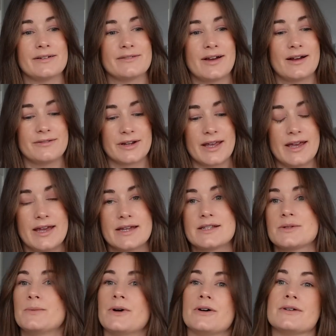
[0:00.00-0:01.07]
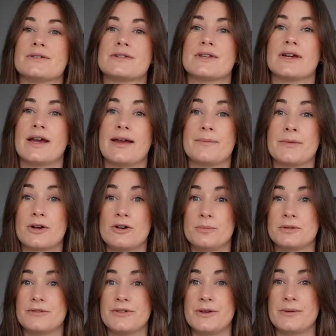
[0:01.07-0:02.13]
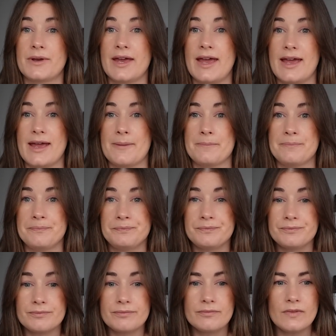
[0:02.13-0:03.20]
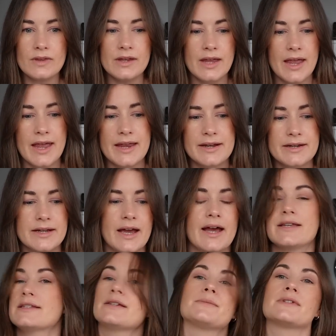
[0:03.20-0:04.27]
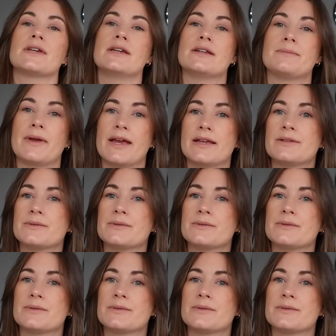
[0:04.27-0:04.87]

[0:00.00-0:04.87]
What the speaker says: Harrogate was a couple of you came in items that you'd made.